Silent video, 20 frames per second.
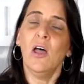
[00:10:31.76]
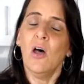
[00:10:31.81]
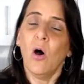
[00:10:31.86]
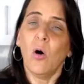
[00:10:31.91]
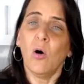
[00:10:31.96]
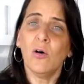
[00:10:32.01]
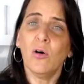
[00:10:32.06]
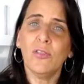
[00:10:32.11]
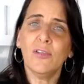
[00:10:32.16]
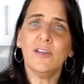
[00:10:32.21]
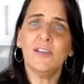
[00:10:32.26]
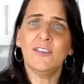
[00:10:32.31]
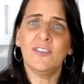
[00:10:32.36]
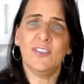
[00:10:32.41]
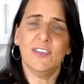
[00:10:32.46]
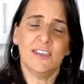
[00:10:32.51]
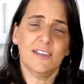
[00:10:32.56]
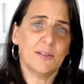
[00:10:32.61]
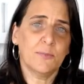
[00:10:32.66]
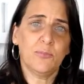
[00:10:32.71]
all those
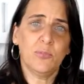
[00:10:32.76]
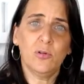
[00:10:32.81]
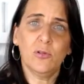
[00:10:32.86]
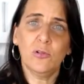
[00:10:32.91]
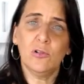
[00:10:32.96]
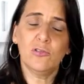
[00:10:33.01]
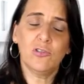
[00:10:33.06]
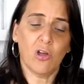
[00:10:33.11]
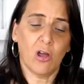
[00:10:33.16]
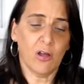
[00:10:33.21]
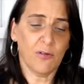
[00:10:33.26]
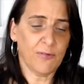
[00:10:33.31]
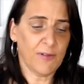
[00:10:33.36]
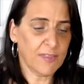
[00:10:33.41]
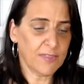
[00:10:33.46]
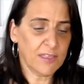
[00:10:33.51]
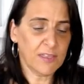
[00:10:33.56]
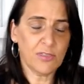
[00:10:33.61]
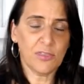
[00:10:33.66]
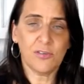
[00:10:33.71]
things are pulled off
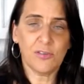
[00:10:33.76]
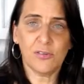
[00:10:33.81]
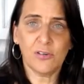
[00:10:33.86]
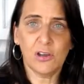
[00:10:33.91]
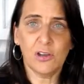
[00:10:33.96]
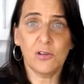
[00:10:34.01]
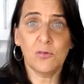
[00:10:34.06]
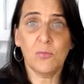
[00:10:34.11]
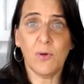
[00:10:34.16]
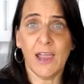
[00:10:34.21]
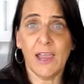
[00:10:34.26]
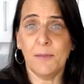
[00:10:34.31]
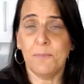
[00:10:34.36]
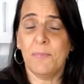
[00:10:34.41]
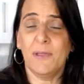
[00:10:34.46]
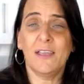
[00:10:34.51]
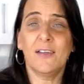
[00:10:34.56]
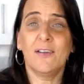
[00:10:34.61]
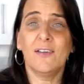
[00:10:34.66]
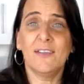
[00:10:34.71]
and then thrown away
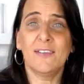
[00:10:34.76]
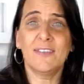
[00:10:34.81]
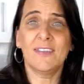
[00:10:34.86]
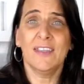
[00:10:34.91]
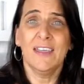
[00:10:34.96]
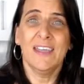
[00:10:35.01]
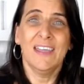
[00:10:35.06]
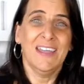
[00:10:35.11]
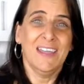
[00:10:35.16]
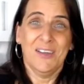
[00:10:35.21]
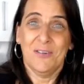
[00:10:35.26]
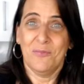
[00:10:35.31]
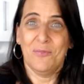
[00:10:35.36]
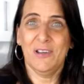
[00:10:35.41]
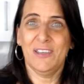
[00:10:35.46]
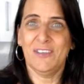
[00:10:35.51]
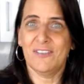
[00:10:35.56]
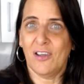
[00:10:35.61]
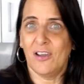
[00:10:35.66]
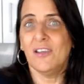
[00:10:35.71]
because
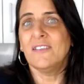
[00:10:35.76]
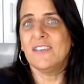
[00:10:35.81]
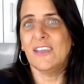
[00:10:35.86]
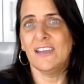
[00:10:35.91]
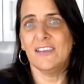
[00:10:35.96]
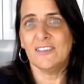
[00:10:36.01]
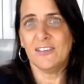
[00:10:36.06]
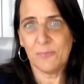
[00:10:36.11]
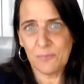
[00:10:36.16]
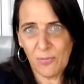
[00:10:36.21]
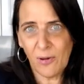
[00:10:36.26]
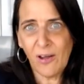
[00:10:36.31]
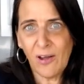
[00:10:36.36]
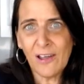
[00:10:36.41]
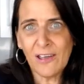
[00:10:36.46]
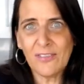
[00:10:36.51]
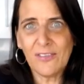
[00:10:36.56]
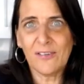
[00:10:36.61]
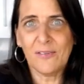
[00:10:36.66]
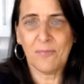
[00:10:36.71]
we don't tend to
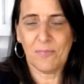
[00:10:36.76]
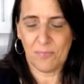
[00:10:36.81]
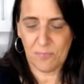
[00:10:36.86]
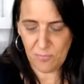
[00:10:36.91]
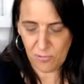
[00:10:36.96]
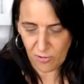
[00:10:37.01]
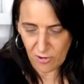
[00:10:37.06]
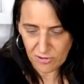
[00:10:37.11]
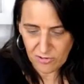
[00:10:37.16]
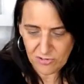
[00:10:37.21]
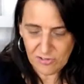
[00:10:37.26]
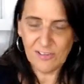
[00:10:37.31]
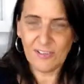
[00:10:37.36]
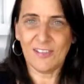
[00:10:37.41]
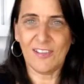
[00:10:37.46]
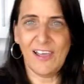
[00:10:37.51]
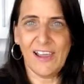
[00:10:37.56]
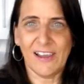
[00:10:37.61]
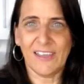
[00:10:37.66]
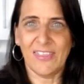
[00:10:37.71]
buy the produce
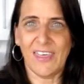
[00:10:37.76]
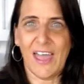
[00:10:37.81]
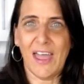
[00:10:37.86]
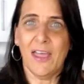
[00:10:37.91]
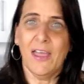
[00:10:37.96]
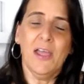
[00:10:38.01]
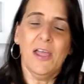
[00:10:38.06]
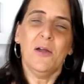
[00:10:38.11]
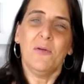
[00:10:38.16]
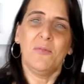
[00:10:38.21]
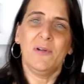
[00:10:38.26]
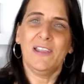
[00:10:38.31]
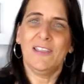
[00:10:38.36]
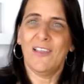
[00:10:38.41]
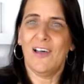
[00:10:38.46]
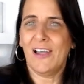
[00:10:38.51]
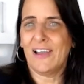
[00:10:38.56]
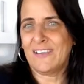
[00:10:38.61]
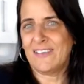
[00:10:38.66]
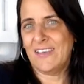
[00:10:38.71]
like that. We
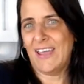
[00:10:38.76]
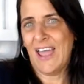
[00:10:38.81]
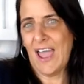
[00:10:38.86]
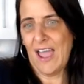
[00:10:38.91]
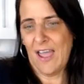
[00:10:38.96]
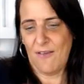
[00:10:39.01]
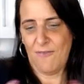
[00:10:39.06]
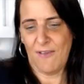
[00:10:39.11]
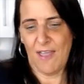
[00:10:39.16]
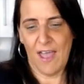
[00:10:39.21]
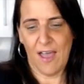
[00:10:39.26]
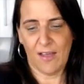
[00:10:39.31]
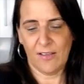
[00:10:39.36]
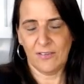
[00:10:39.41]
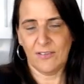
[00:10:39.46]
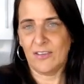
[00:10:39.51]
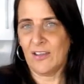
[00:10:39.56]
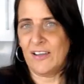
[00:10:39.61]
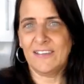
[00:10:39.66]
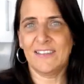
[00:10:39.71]
like to have
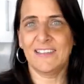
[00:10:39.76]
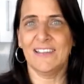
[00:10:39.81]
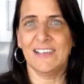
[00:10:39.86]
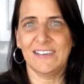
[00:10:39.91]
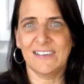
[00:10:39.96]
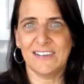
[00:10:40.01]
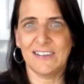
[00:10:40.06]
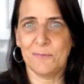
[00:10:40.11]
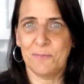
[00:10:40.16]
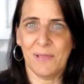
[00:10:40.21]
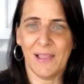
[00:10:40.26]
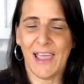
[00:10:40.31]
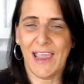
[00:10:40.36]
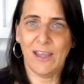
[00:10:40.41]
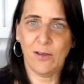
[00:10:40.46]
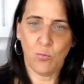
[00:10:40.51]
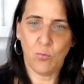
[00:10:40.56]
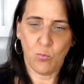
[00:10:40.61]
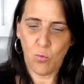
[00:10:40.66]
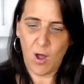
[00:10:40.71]
our nicely
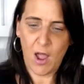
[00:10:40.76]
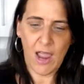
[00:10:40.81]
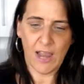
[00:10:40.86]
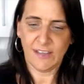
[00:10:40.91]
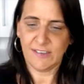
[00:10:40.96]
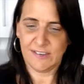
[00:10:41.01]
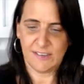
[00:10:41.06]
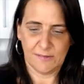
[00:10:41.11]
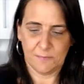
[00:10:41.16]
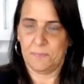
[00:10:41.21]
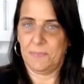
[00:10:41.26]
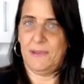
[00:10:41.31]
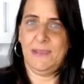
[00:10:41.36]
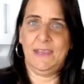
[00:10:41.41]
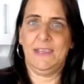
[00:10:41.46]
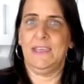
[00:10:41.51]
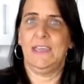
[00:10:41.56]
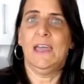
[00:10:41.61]
displayed white big